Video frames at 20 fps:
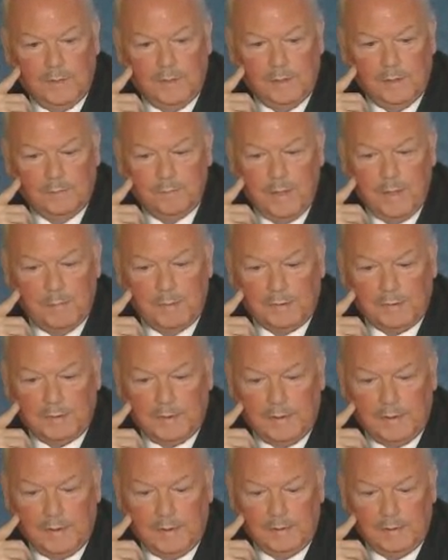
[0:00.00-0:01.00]
public
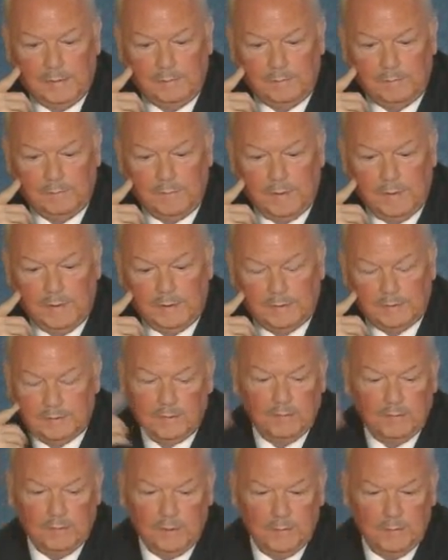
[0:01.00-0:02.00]

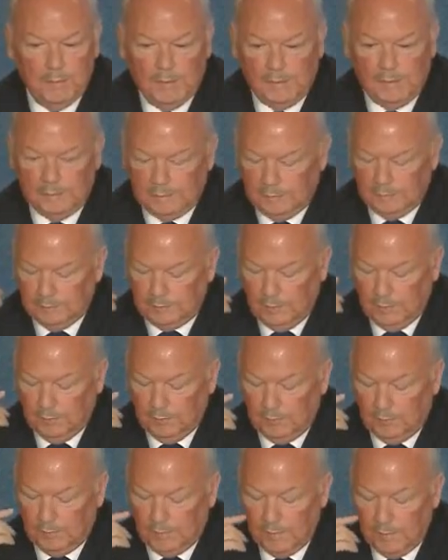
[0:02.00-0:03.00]
civil liberties and so forth.